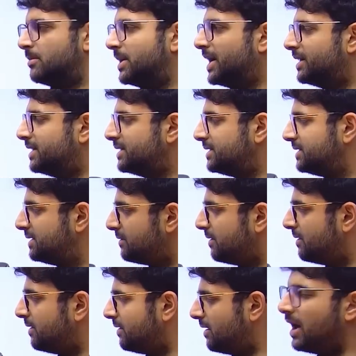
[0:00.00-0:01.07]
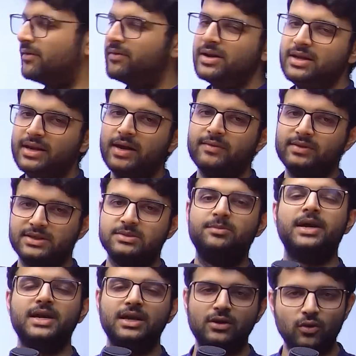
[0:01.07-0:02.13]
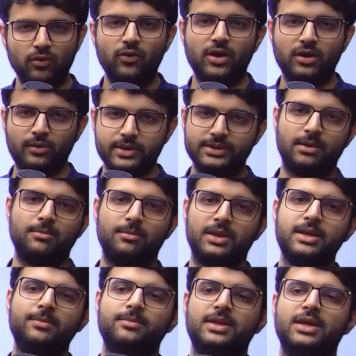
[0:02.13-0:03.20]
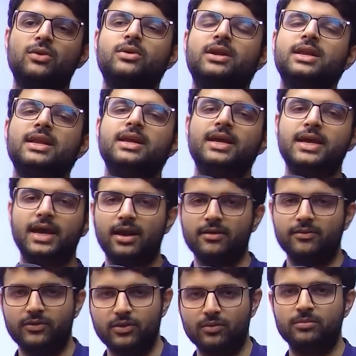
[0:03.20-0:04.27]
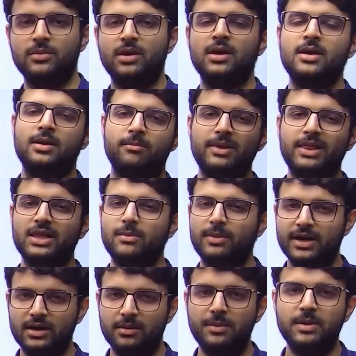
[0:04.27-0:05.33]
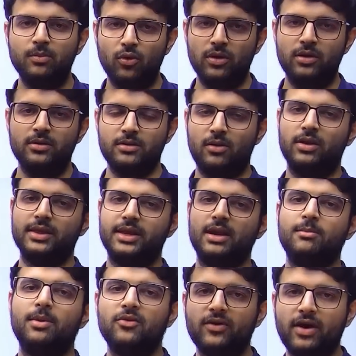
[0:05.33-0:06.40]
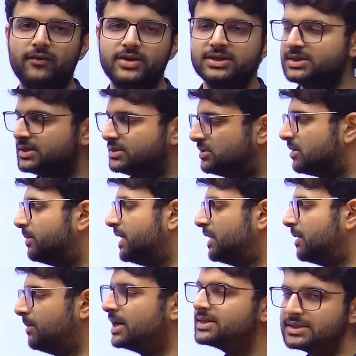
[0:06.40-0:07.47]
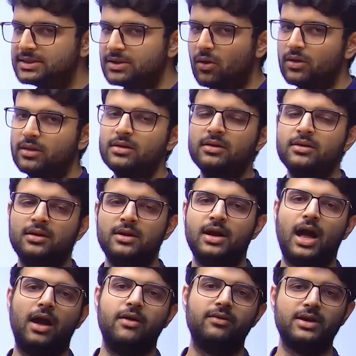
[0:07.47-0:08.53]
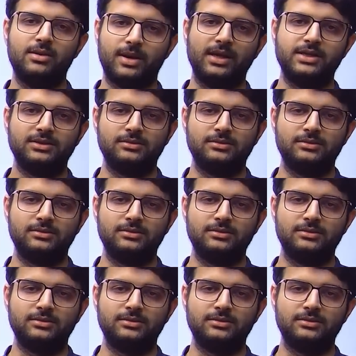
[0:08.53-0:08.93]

Uh, but at this hourly rate, which is pretty low for a US company, they don't really care if you bill them a little bit more on the number of hours since you're billing them less on the hourly